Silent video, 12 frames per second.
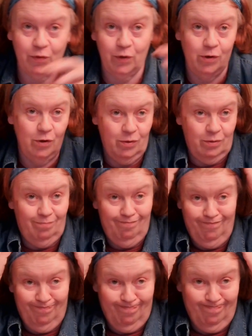for
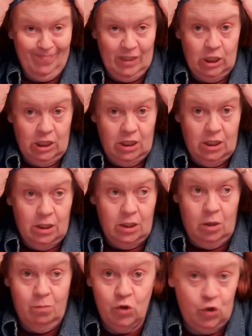
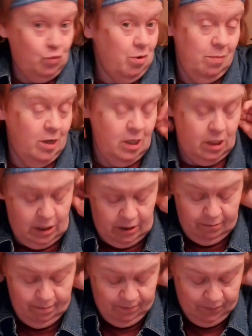almost 3 months.